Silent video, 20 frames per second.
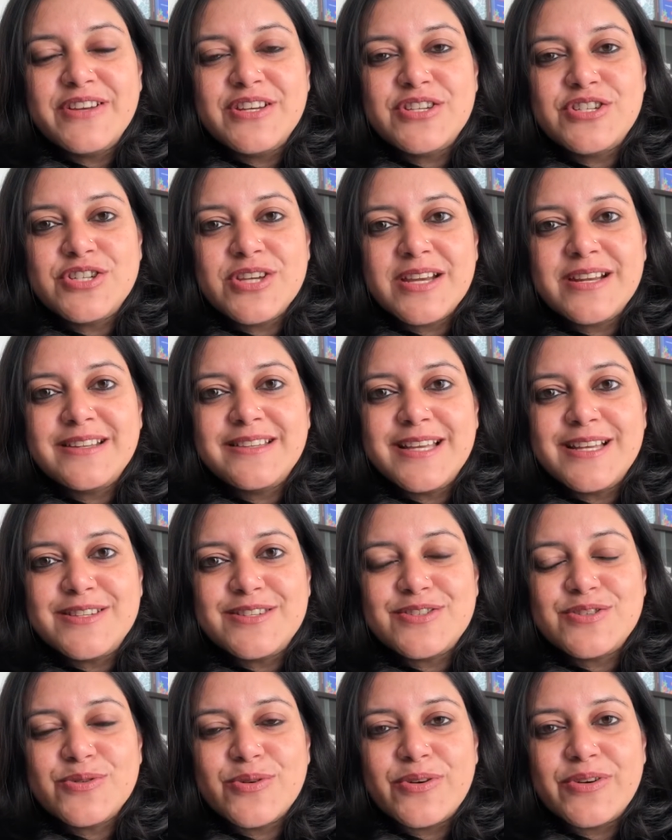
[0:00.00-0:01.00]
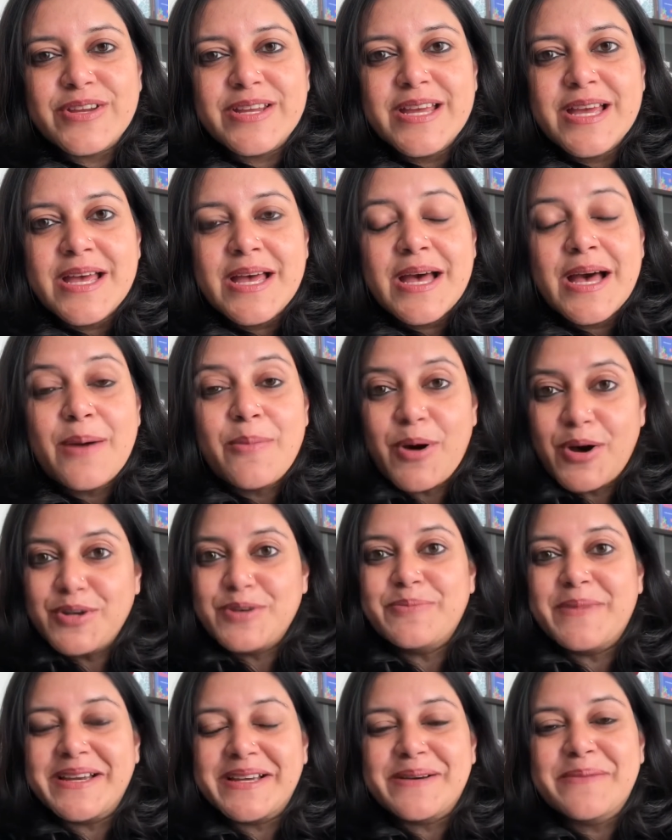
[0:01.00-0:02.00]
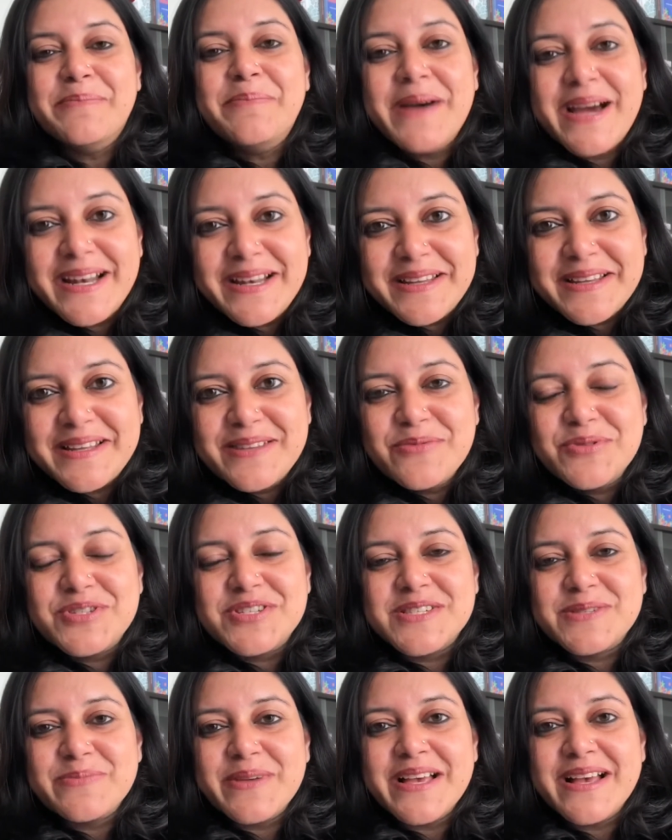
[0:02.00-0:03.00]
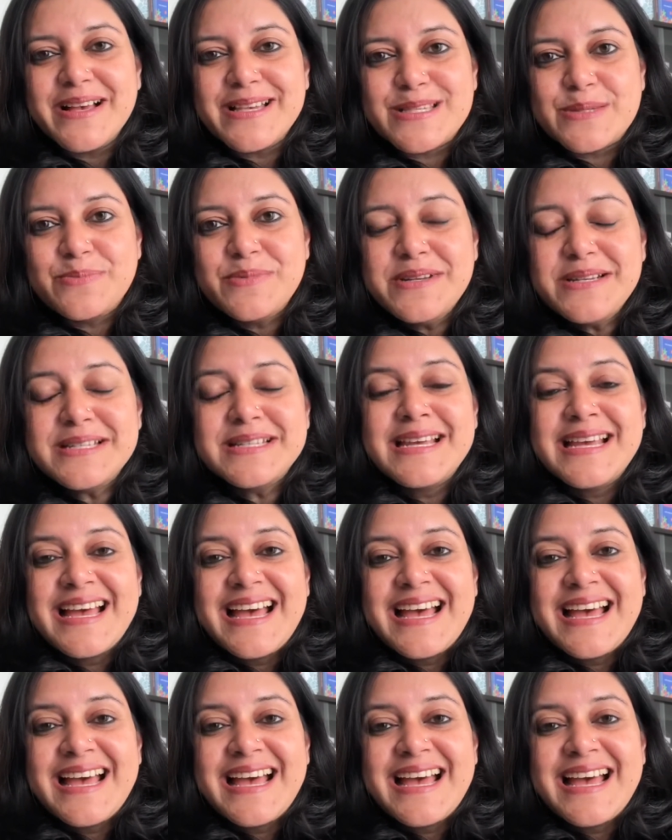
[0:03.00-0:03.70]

shared that story about my companion, which is my husband,